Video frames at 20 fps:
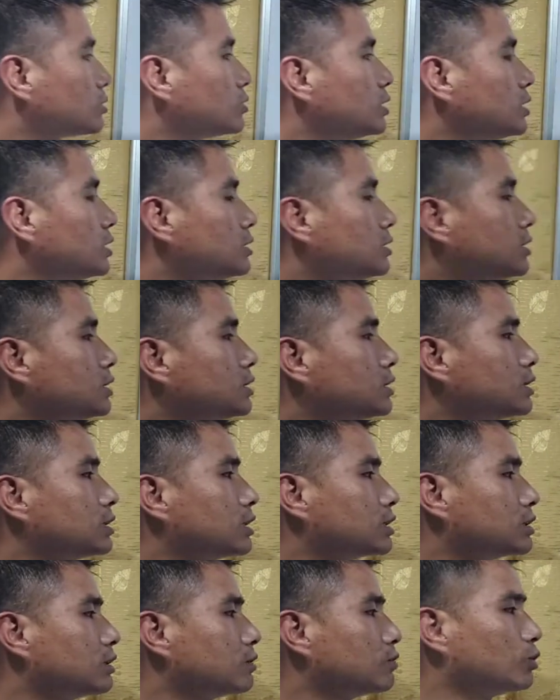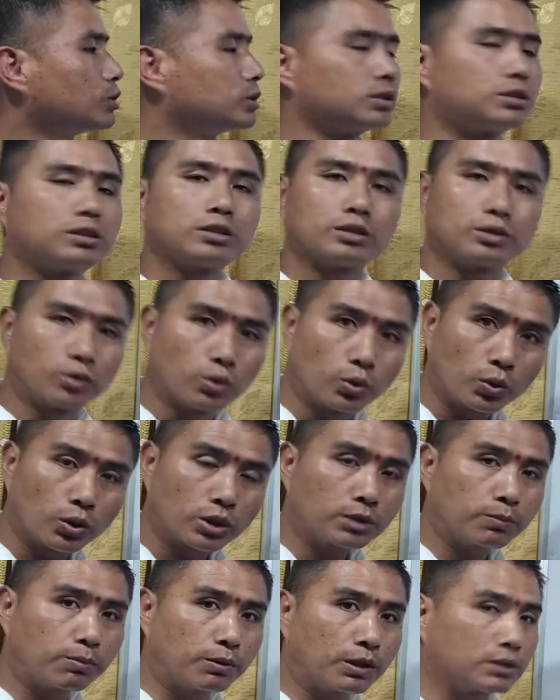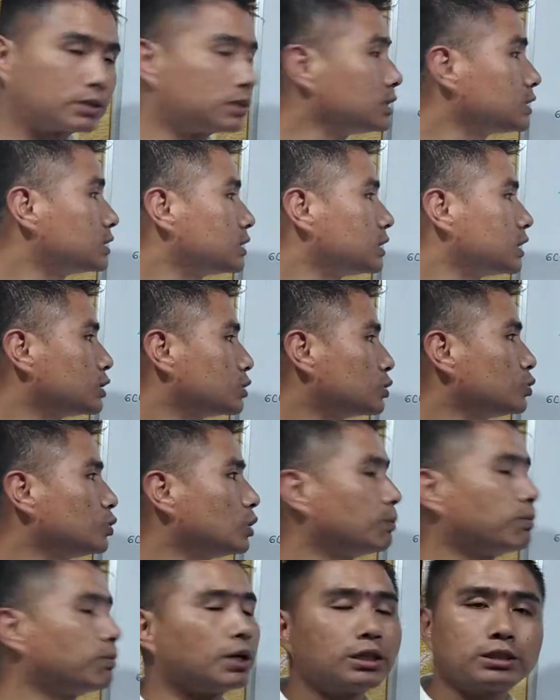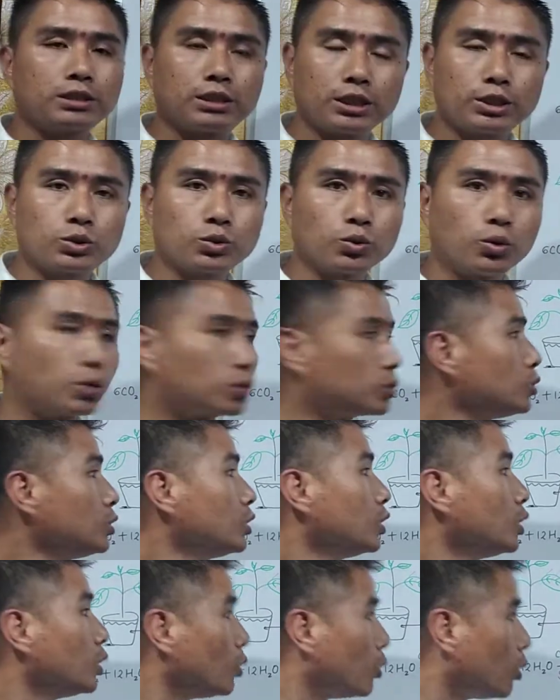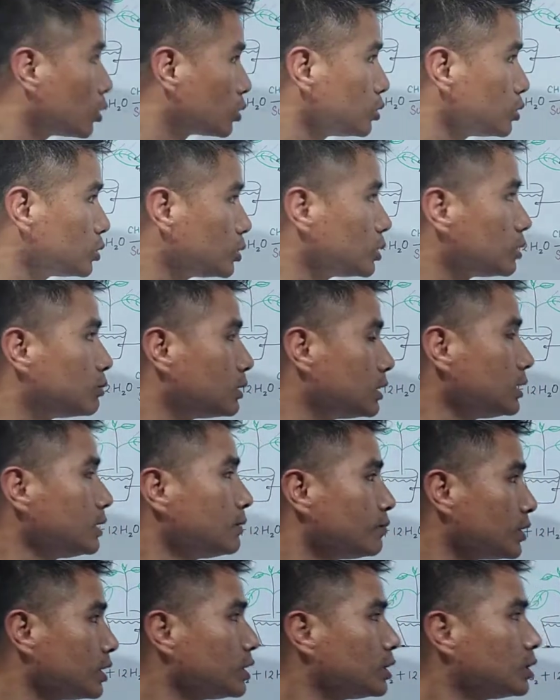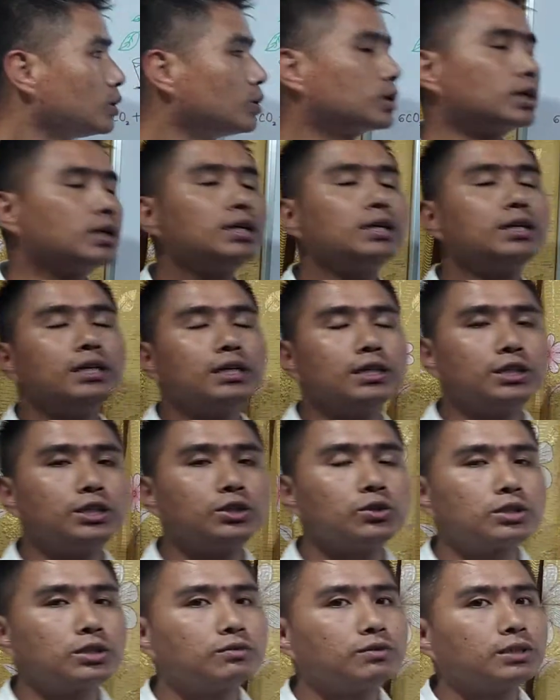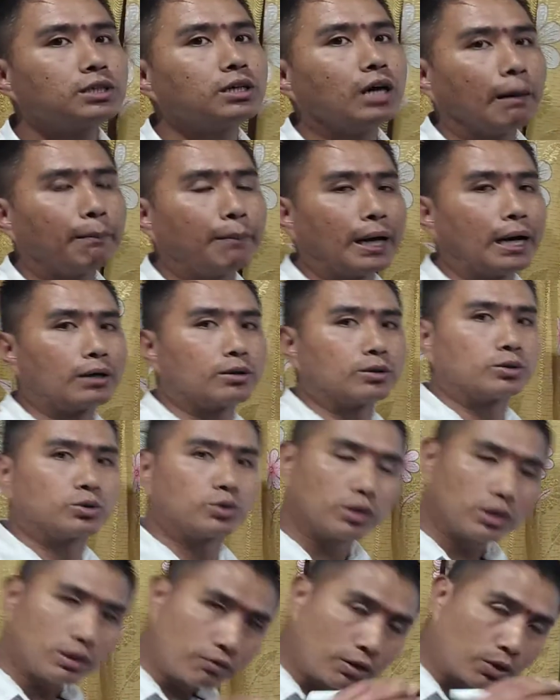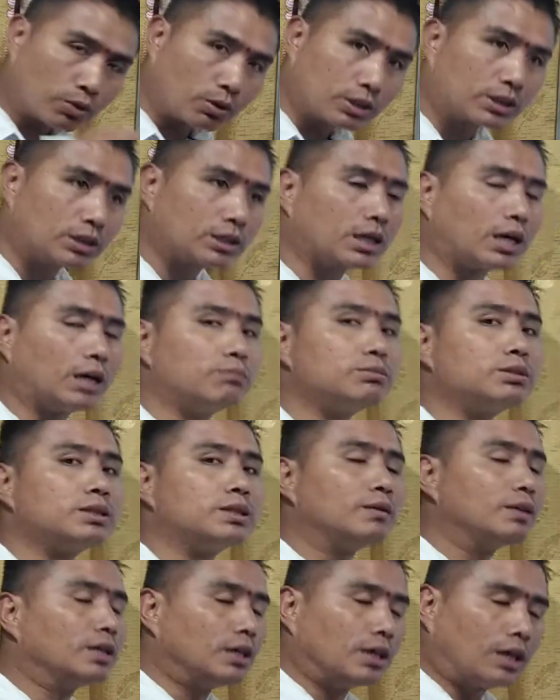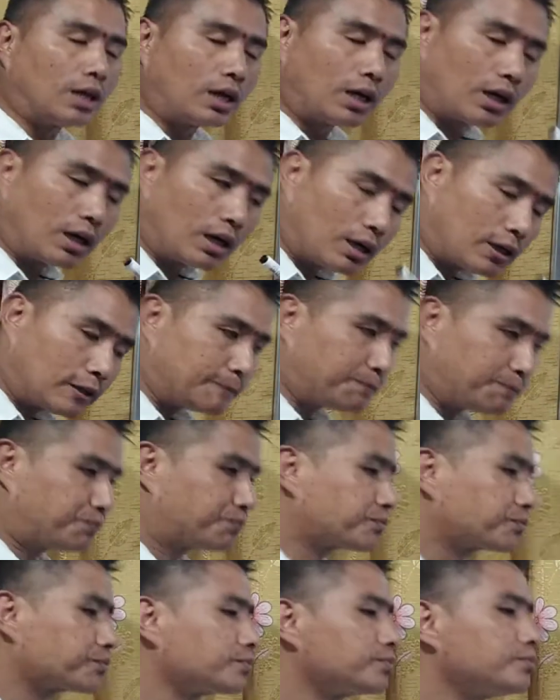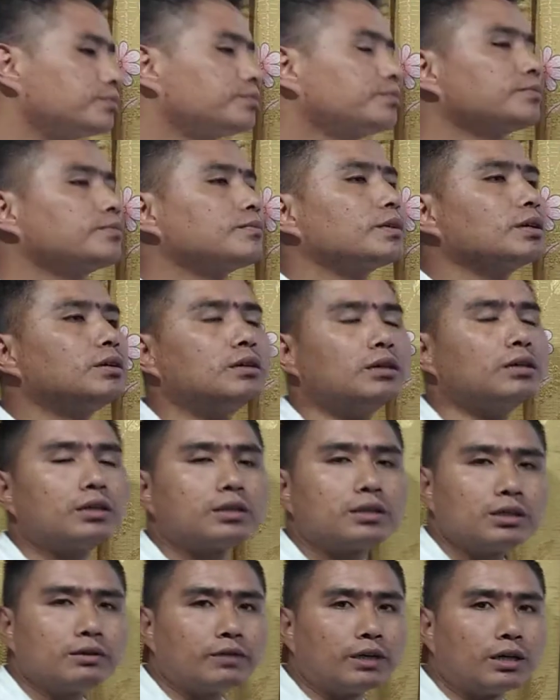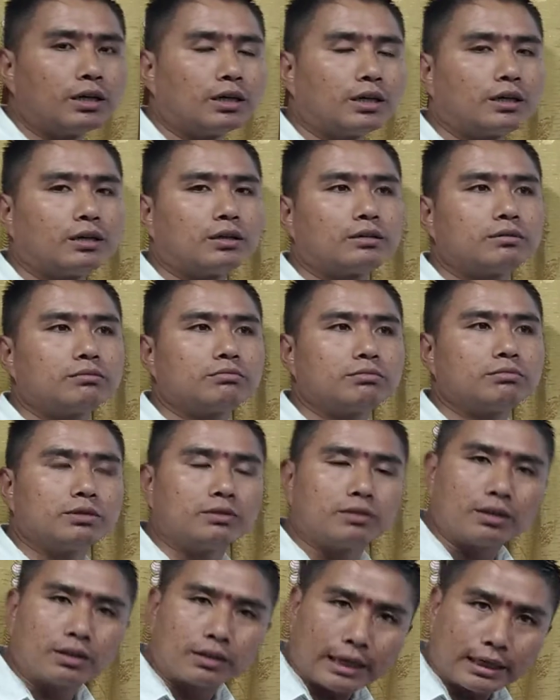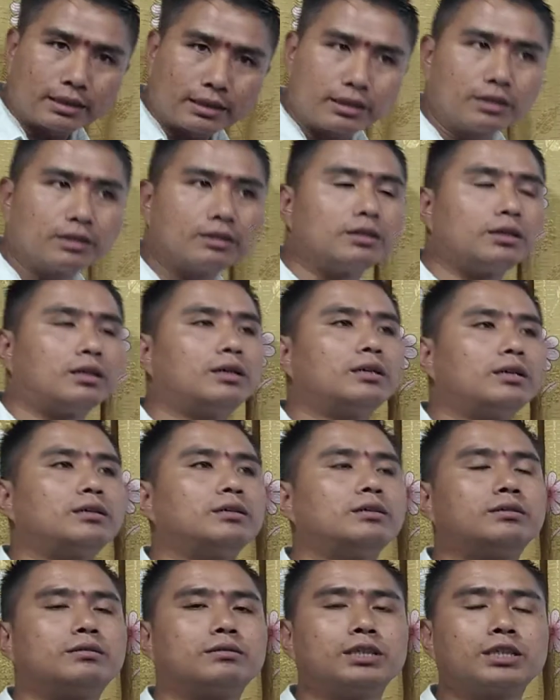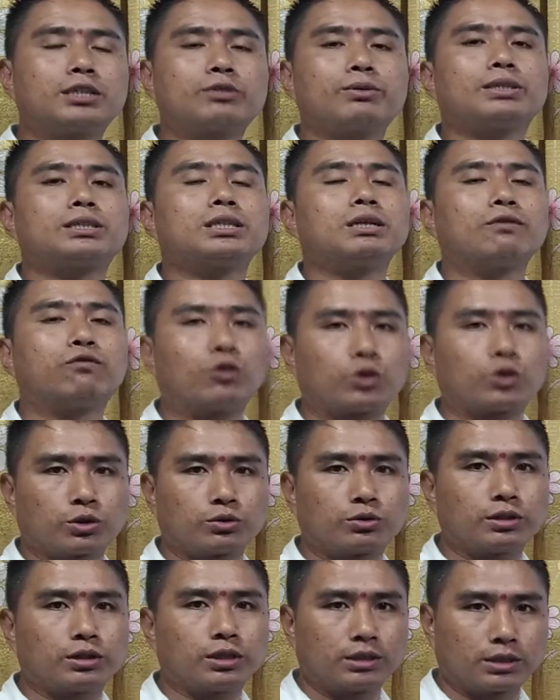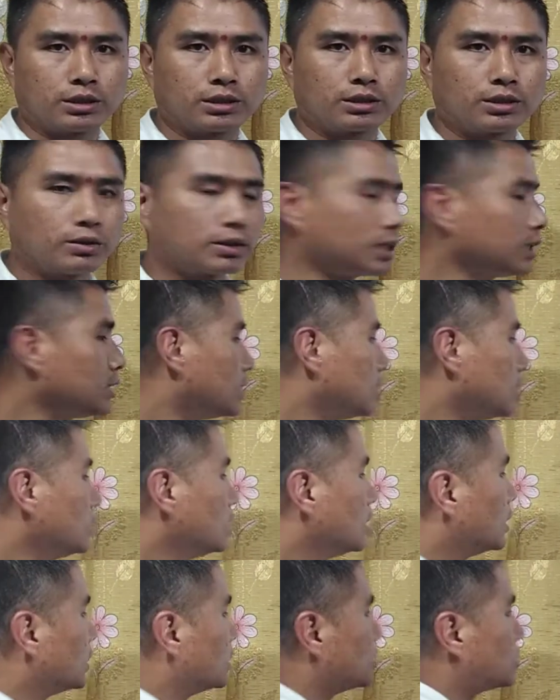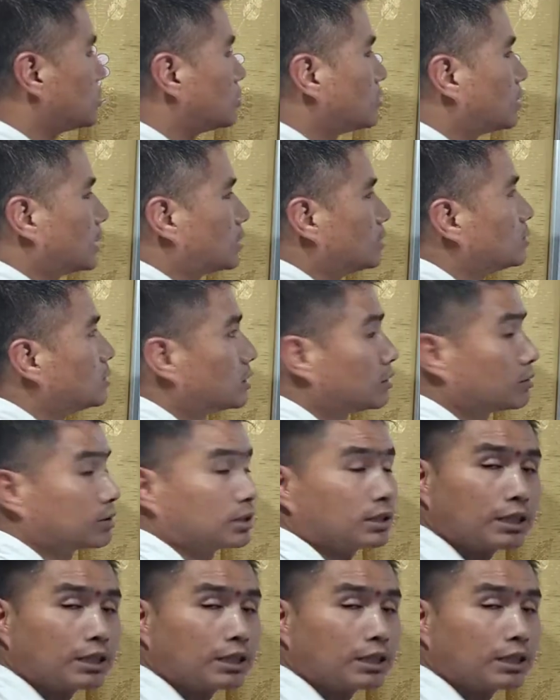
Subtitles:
to is C6H12O6 is glucose plus 6H2O plus 6O2. O2 should be, okay, denoted with up arrow. So if the question comes, give write the equation of photosynthesis, okay, then you should write this equation,